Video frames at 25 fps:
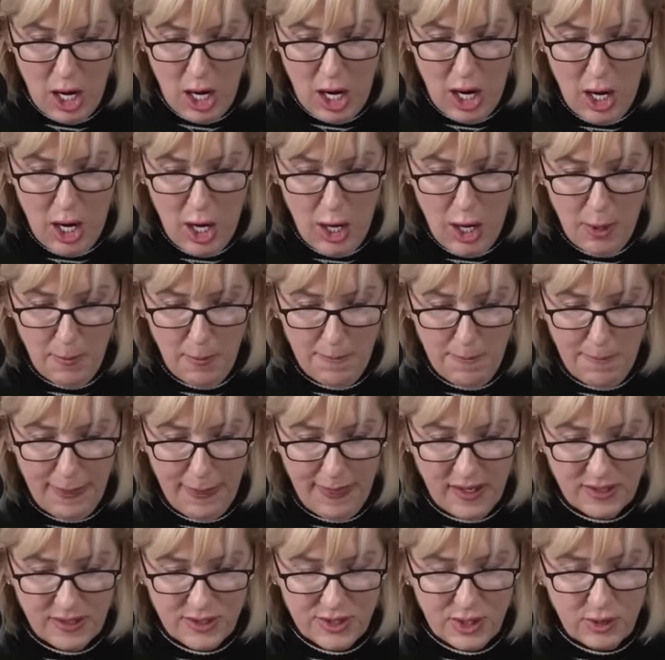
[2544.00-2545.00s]
So
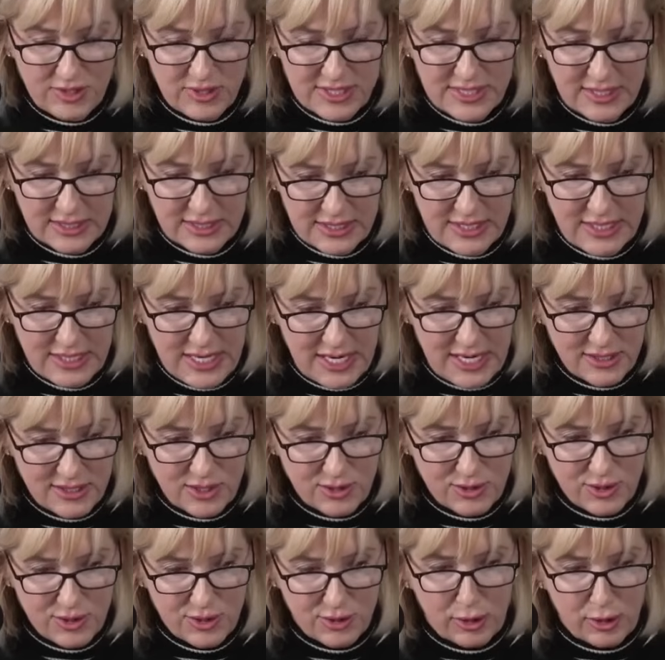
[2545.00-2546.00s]
60 days
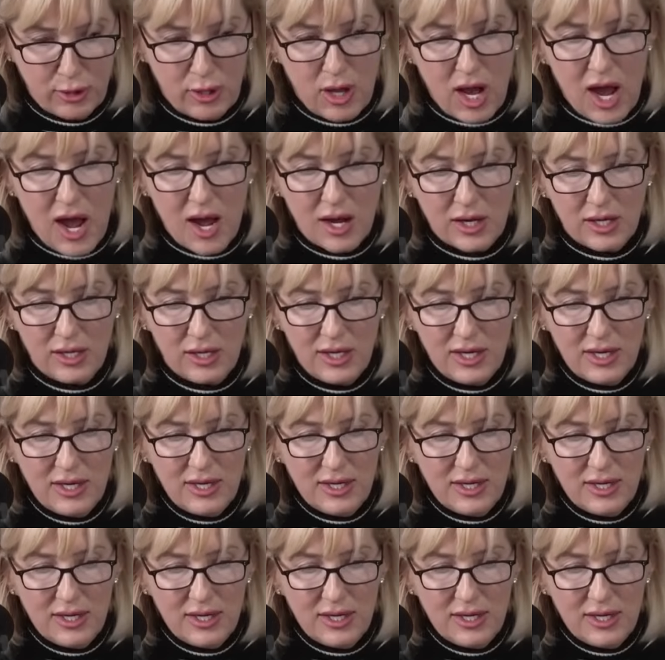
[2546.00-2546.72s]
is your clock.